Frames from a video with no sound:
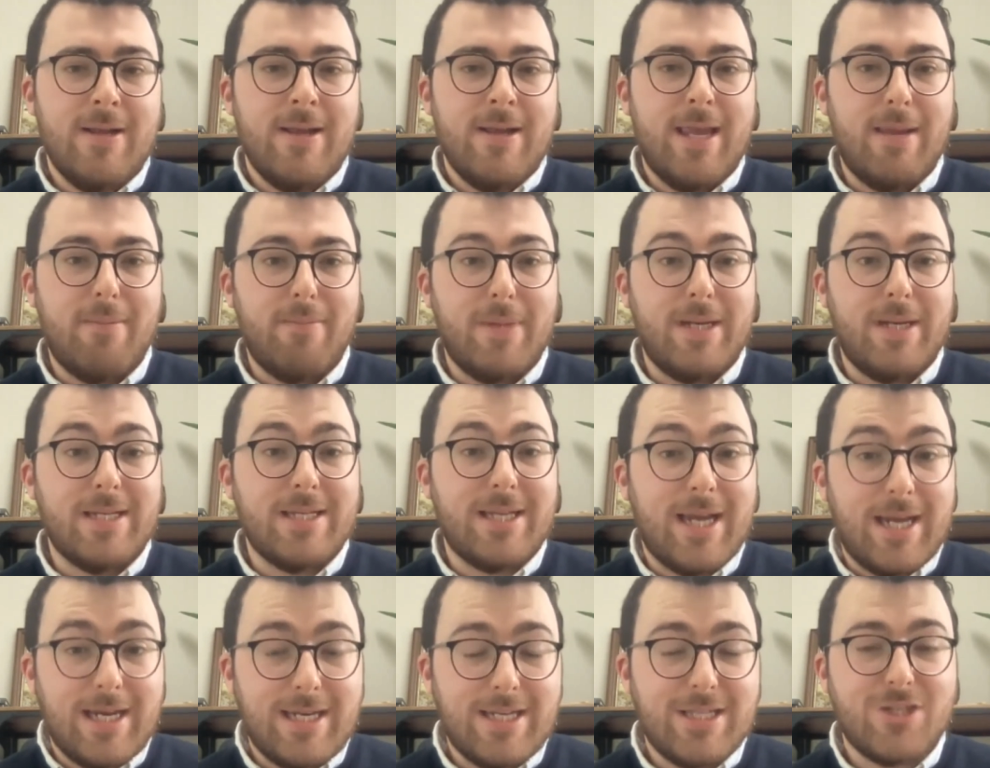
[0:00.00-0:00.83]
it means
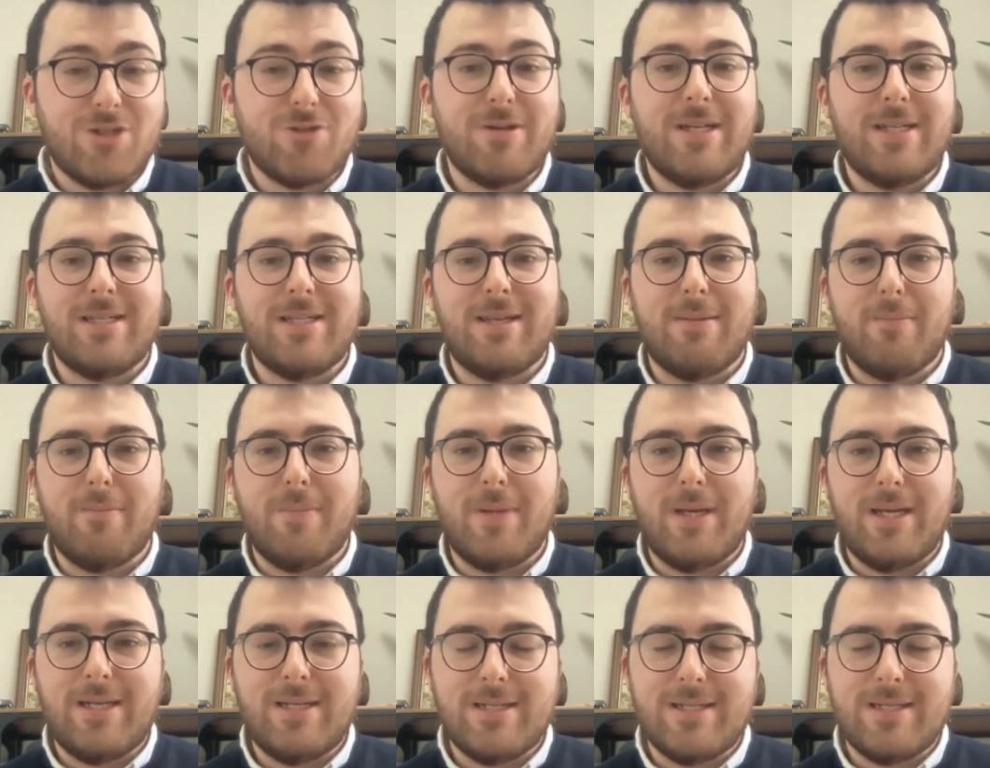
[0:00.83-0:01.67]
high streets, it
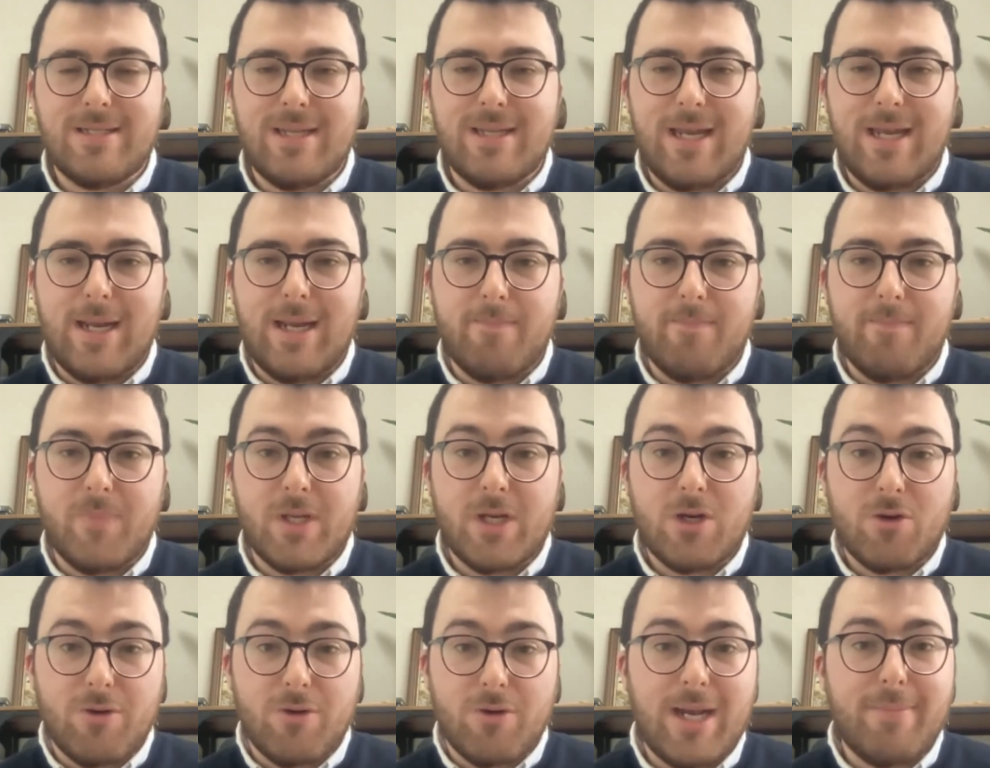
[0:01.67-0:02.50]
means
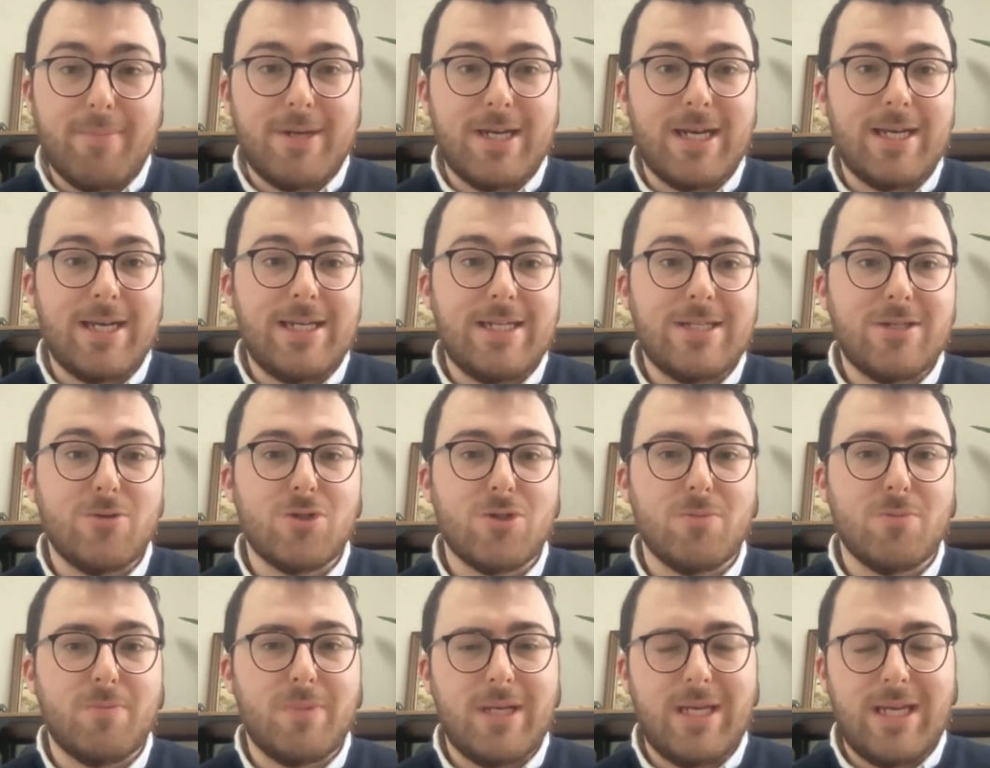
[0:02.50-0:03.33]
crime and
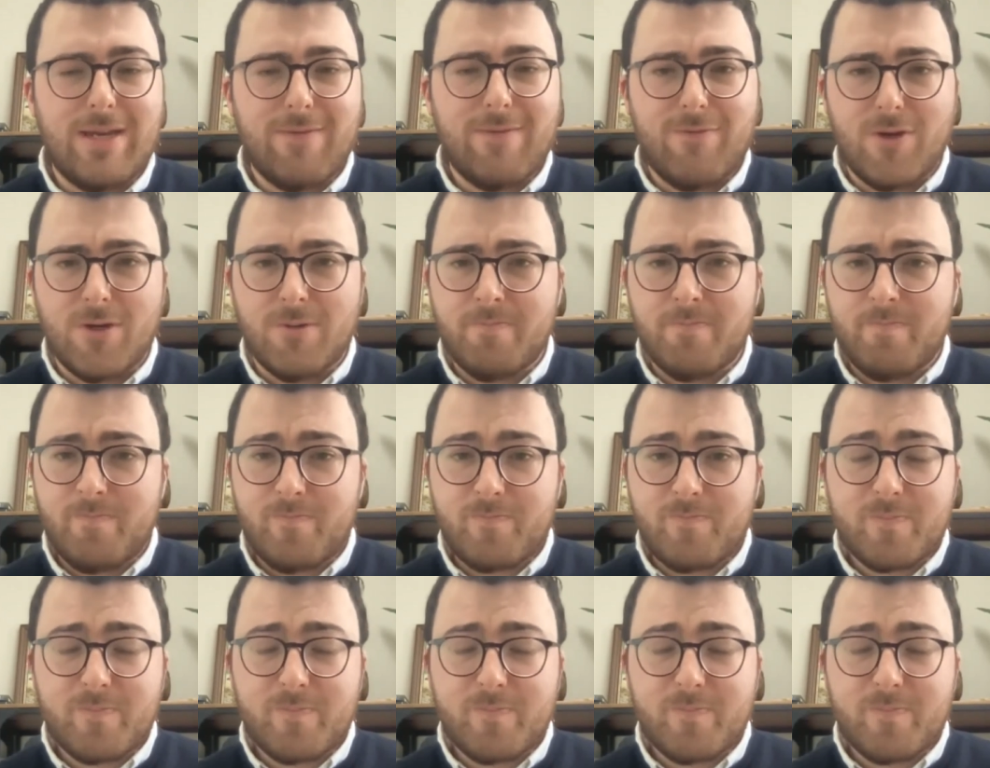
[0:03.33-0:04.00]
antisocial behaviour,